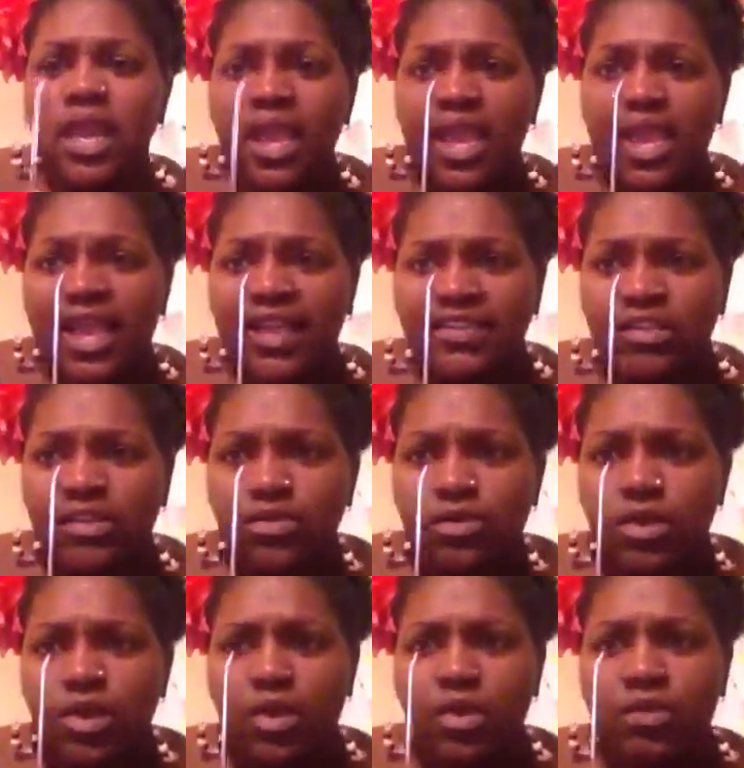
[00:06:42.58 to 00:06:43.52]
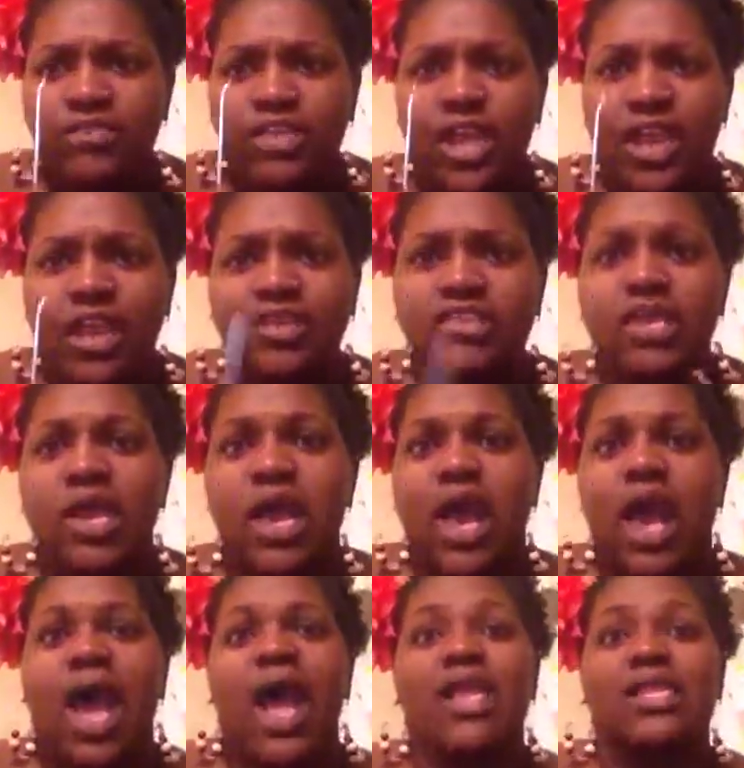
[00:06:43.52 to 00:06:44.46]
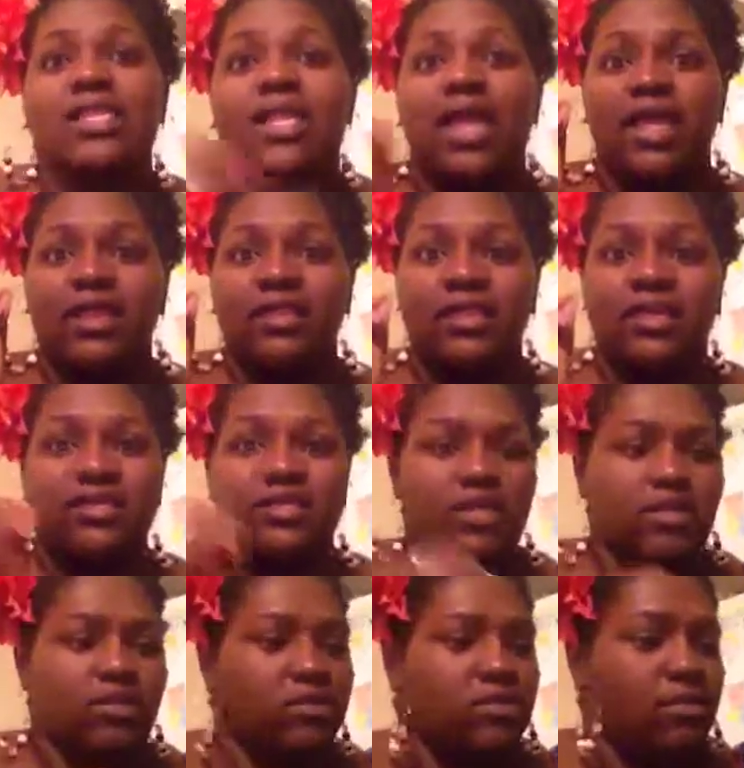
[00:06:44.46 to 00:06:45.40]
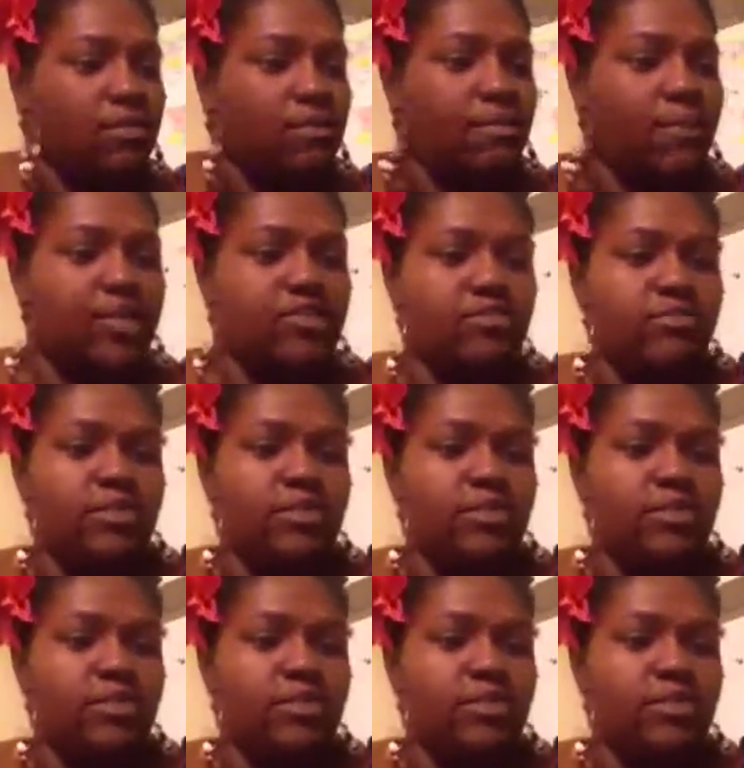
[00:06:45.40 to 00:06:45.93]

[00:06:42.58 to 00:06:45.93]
It has a little curved edge. I like these needles much,